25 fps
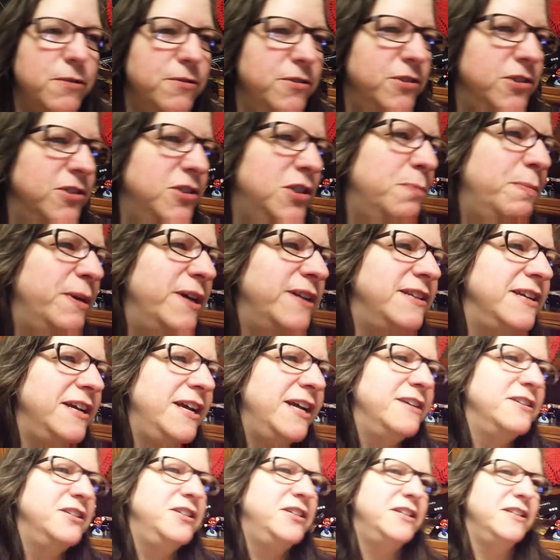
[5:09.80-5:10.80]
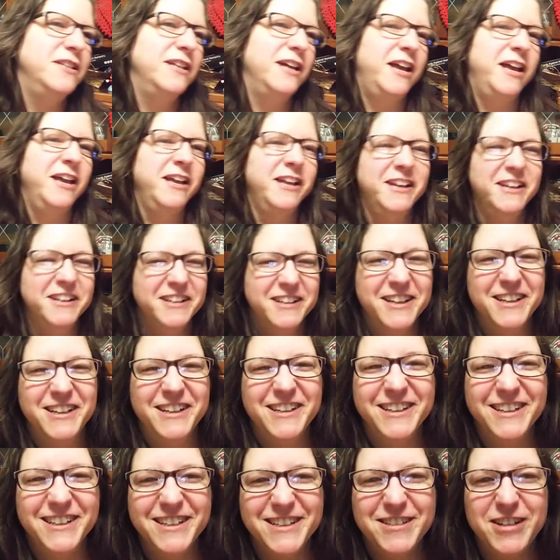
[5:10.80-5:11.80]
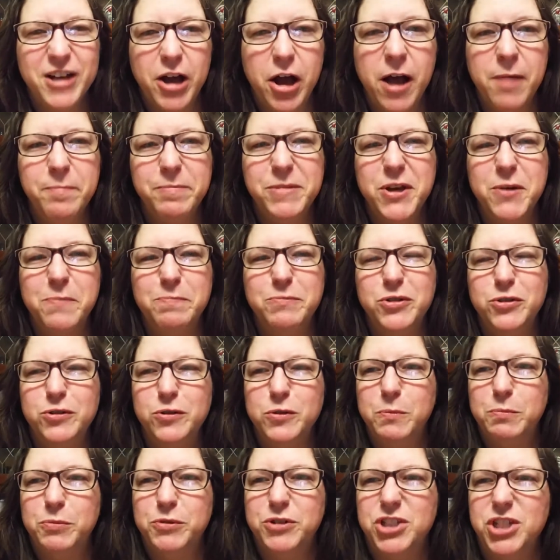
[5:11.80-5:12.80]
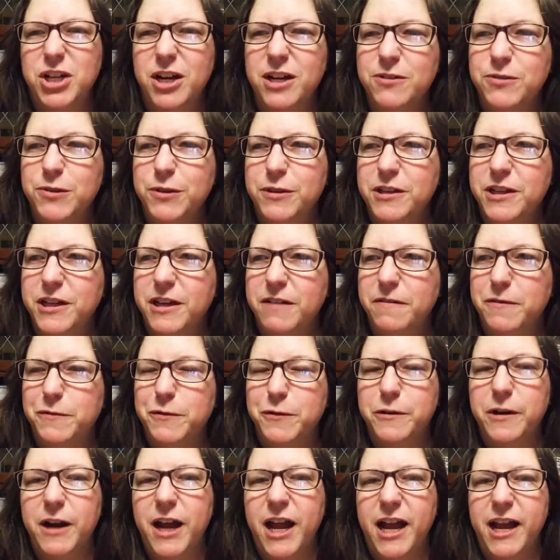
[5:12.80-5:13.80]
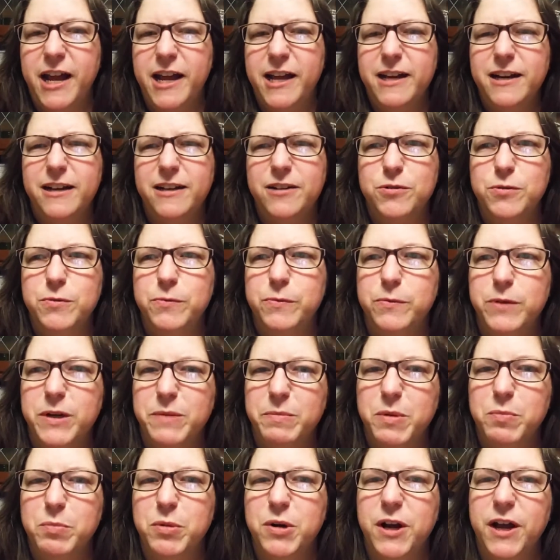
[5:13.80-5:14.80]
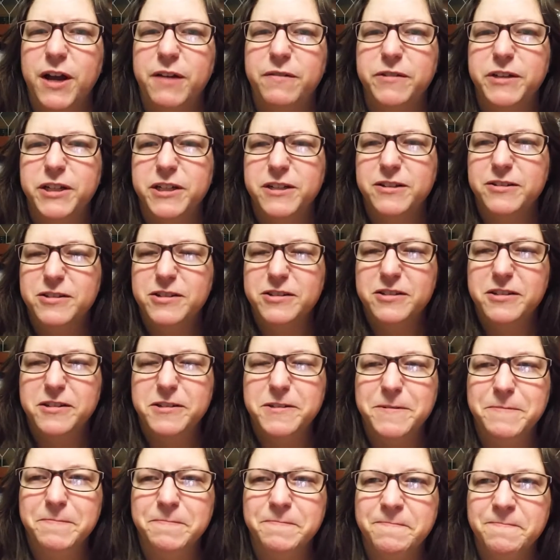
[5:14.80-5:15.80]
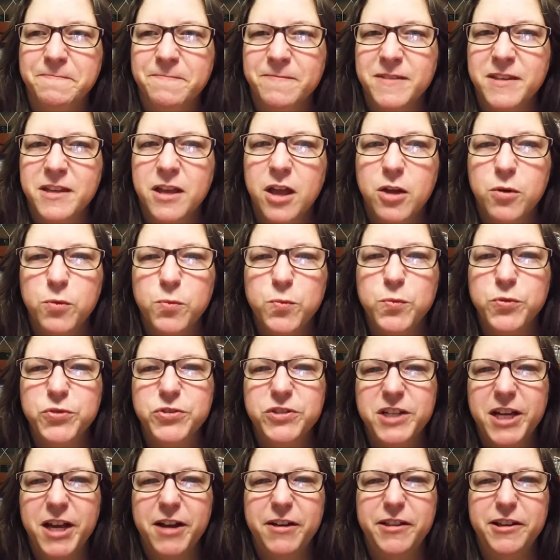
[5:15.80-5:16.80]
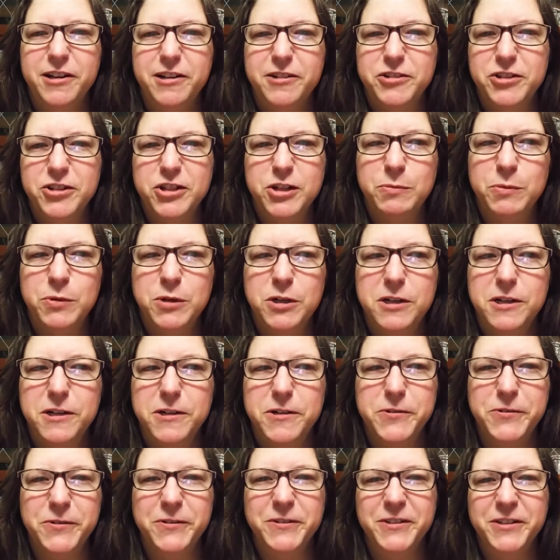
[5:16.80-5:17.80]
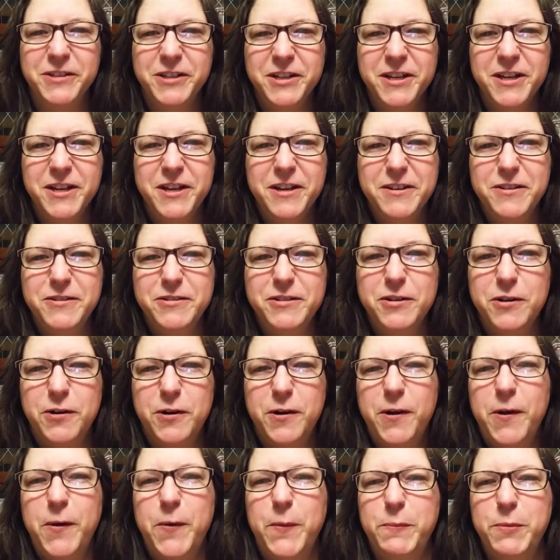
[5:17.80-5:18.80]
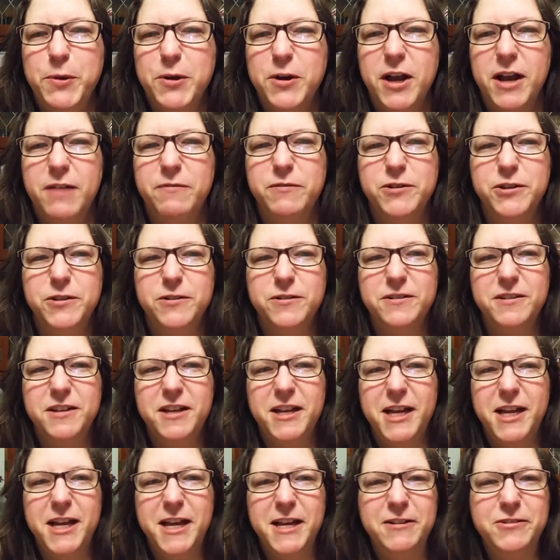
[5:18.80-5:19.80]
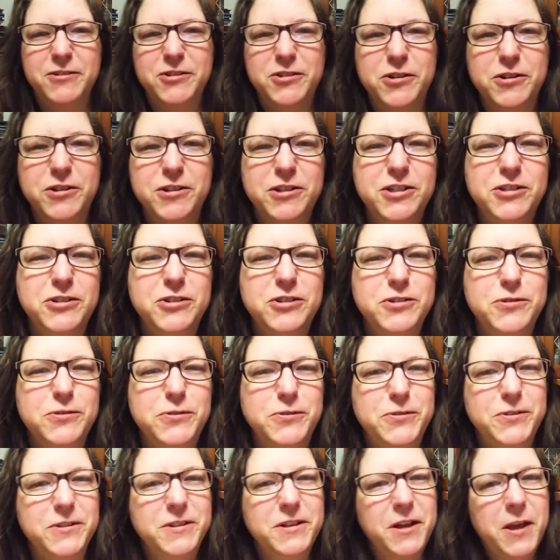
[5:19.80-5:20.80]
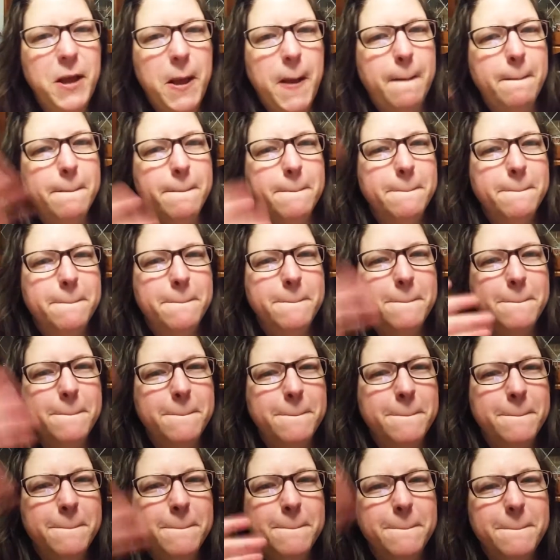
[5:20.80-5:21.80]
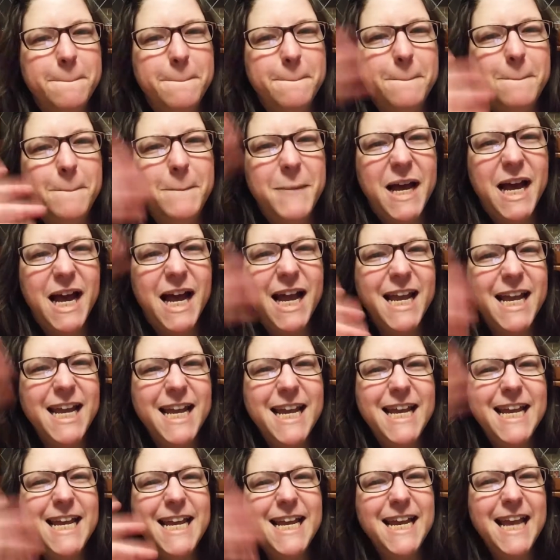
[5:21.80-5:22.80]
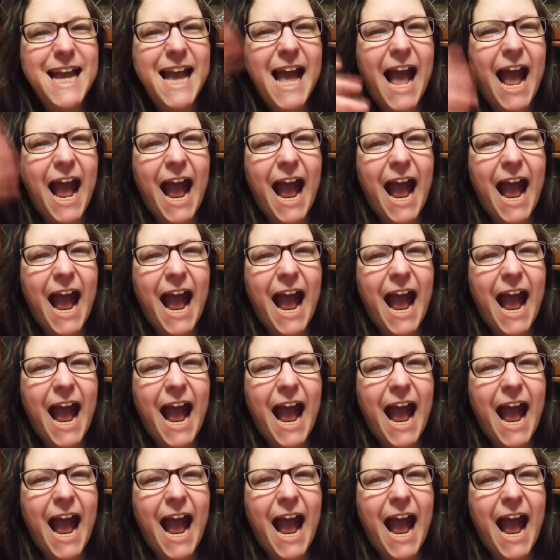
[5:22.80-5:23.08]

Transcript: I was just about to ask you that. Tom Yum soup, which I don't think I've ever had. I don't remember having it, so we'll see how that is tomorrow. So I hope you're having a good day, and I'll talk to you soon. Bye!